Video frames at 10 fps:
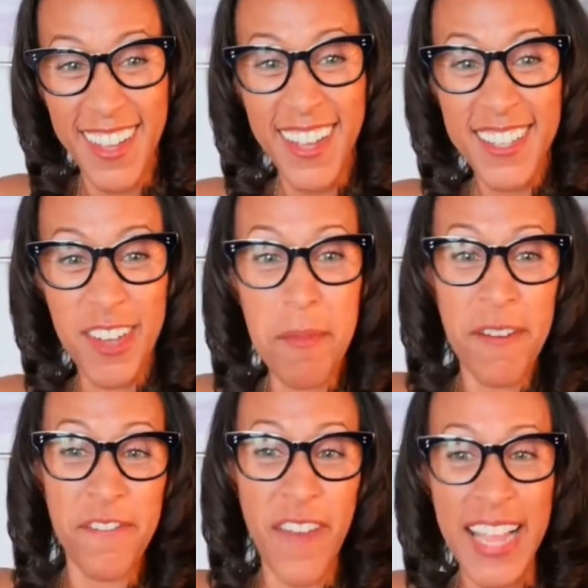So I'm going
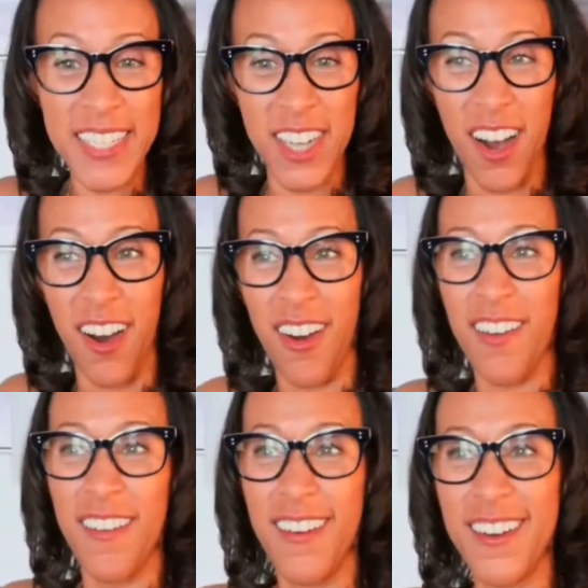to fight y'all
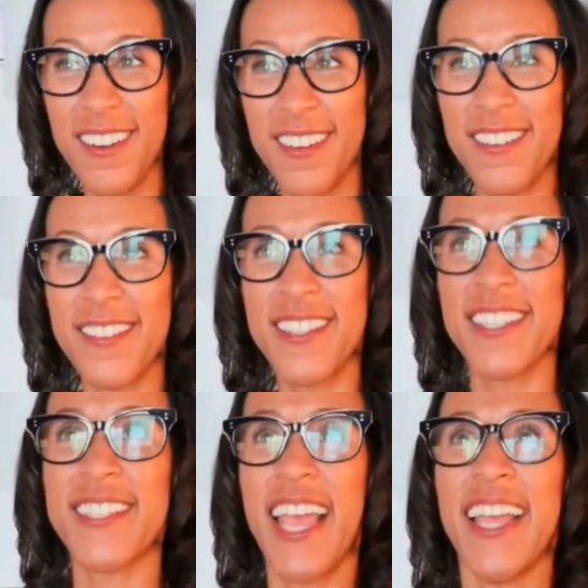to
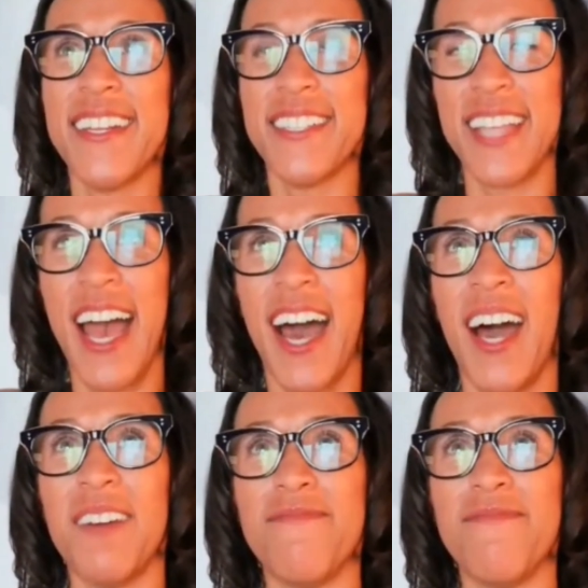stay in a job